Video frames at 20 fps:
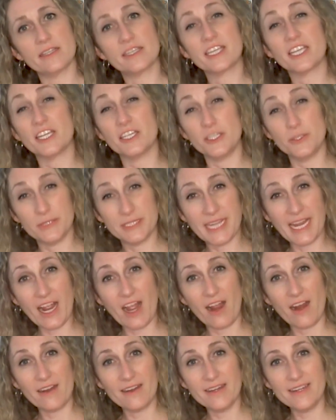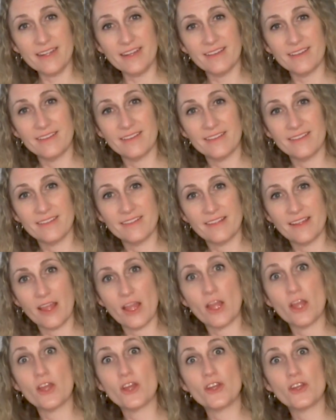Can you say hard?
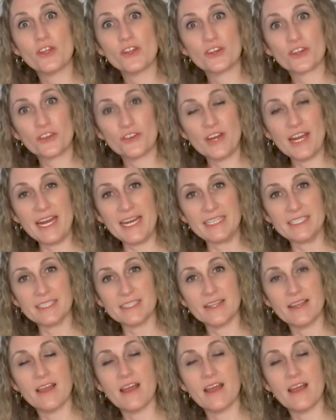Great.